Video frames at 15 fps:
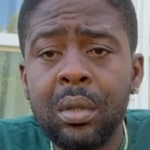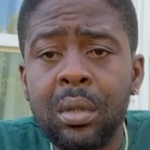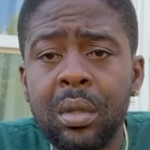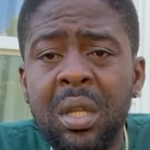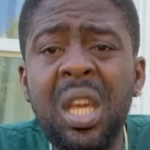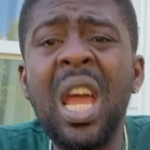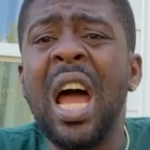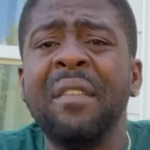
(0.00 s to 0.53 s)

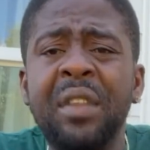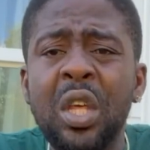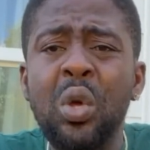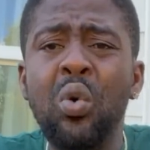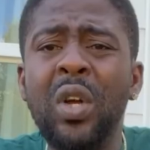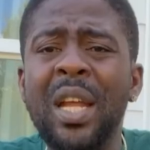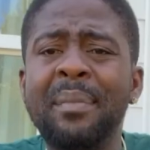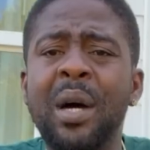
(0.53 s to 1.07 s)
Can't have the
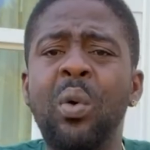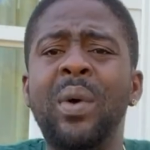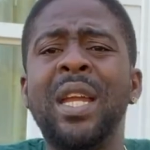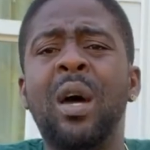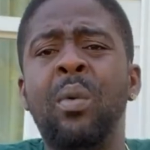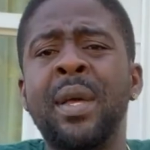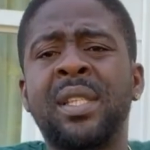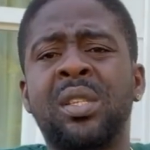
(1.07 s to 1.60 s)
youth them a
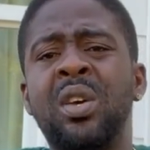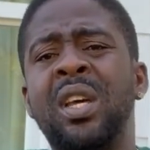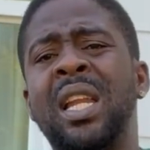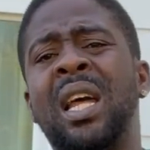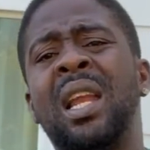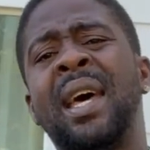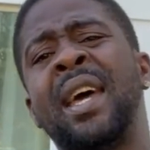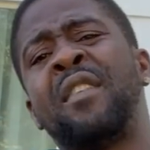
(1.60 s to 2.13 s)
wither with so in
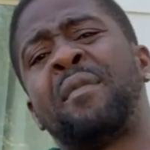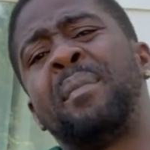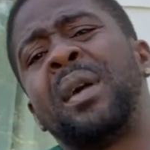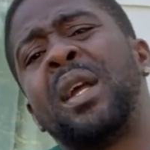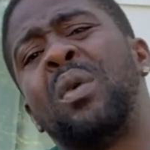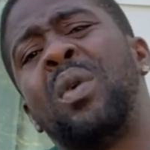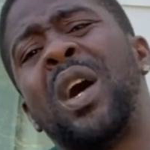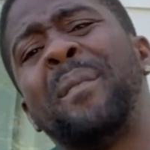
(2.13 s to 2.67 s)
a life, man.
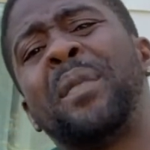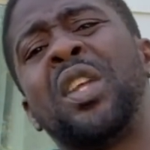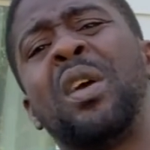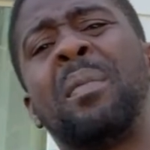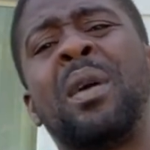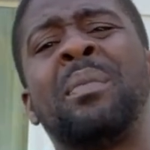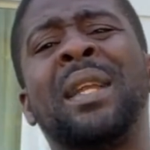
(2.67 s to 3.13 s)
I want to you, man.